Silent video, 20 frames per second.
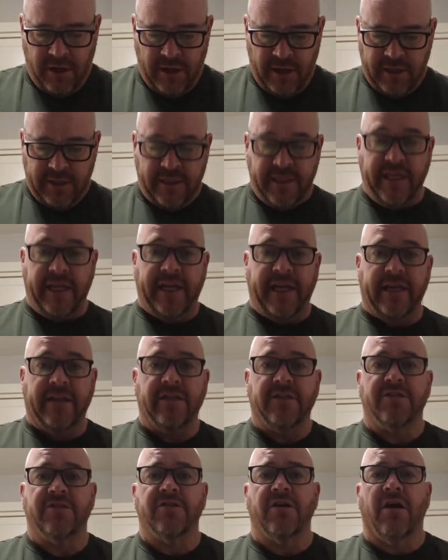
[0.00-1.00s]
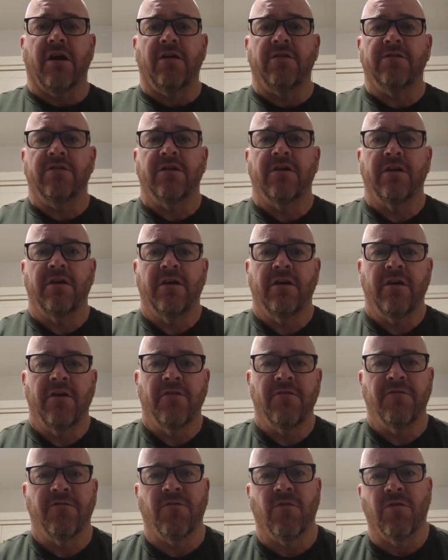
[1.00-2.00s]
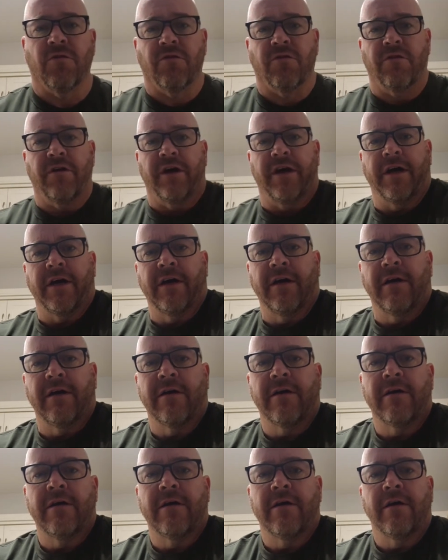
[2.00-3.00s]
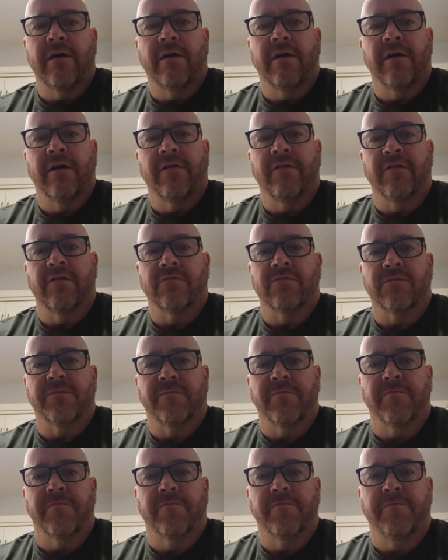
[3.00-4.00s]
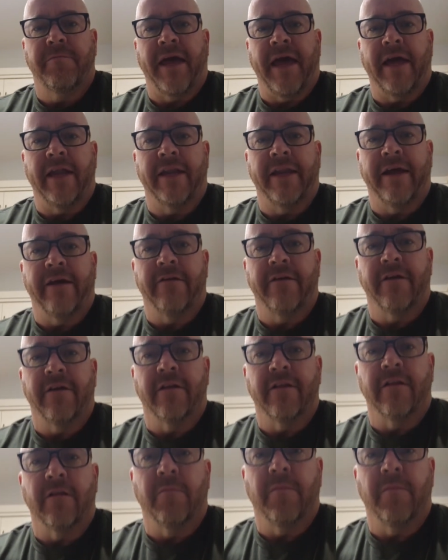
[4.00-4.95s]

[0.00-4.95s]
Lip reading: sitting in the salt for we'll pan down here a little